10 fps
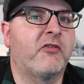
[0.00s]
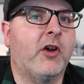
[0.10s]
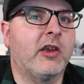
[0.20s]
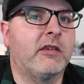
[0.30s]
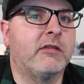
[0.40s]

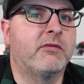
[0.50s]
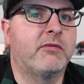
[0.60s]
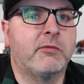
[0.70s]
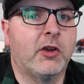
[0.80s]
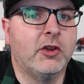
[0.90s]

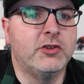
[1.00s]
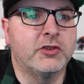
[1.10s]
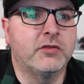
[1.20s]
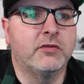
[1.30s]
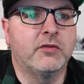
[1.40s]

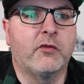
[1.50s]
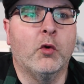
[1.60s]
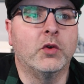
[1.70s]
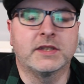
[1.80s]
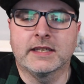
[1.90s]

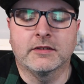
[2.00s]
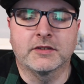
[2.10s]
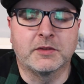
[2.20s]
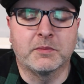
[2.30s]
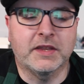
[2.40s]
540
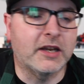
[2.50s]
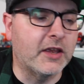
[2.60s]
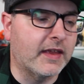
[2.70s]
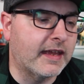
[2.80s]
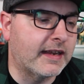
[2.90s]
or something
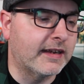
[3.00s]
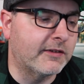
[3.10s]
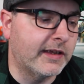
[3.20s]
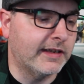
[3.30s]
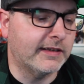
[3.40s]
like that
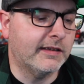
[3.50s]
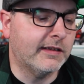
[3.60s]
now. And